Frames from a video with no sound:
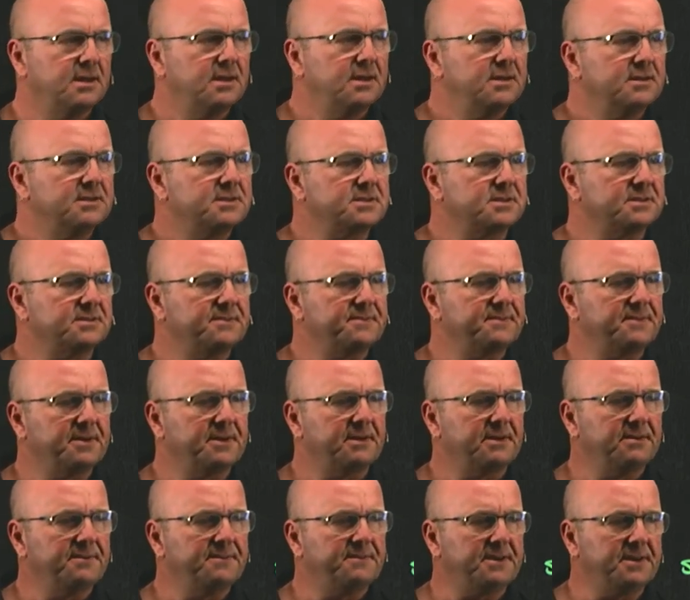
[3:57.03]
so there's a very
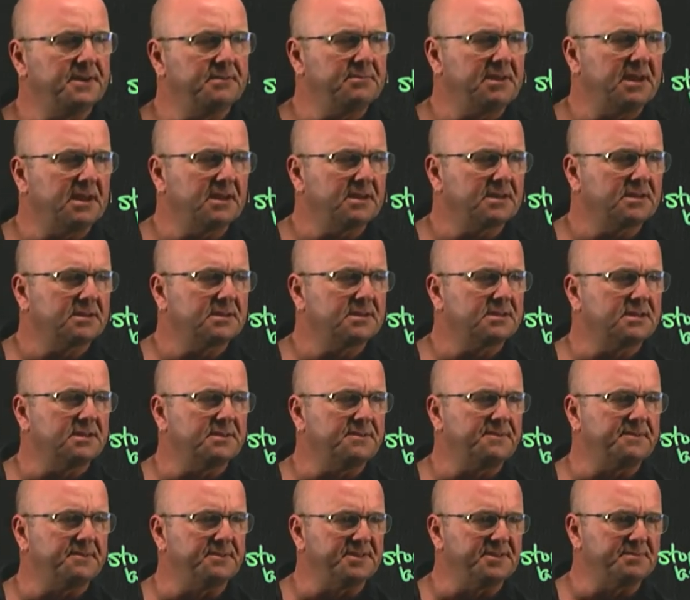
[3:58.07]
fundamental
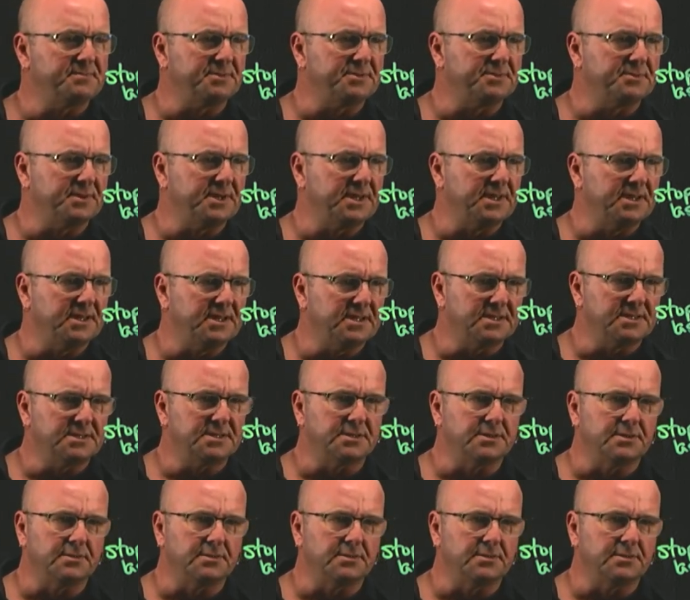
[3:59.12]
difference between these two.